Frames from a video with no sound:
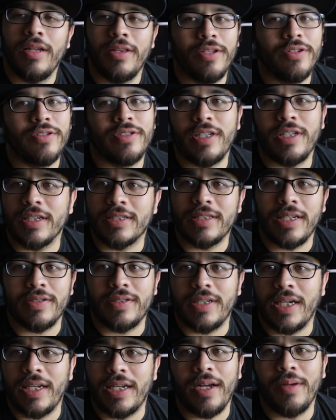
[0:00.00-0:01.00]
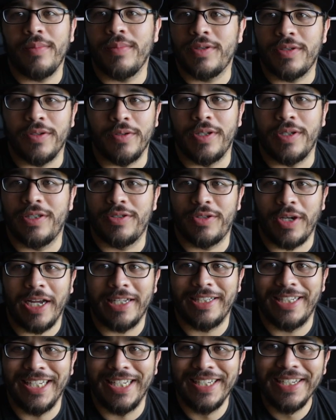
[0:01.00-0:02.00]
There's ducks outside. I'm so
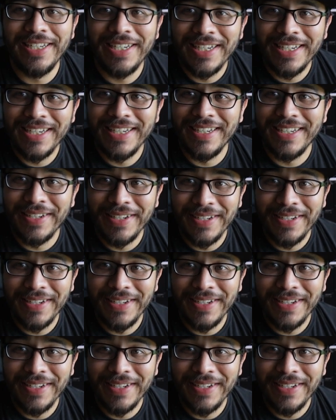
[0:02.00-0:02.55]
distracted.